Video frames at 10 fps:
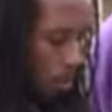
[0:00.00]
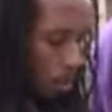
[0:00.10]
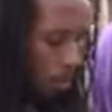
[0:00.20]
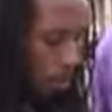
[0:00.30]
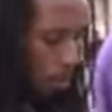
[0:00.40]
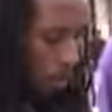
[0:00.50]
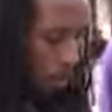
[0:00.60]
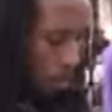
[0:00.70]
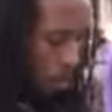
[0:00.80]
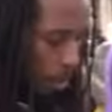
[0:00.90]

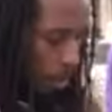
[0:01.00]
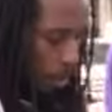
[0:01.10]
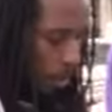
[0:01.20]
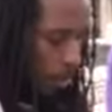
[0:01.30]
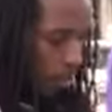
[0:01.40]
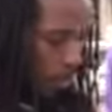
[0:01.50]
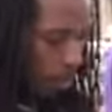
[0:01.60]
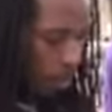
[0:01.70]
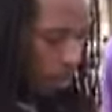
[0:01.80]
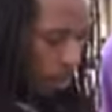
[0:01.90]

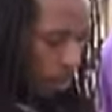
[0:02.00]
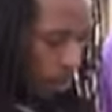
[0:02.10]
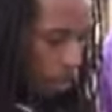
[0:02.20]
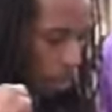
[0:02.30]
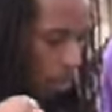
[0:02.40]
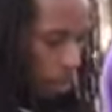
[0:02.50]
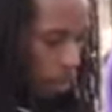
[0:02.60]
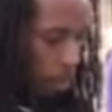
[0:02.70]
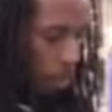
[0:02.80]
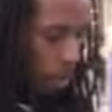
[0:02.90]

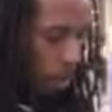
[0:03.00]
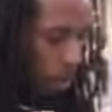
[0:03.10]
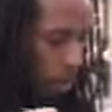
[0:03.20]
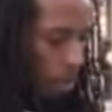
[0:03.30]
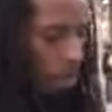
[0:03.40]
The person shown says nothing.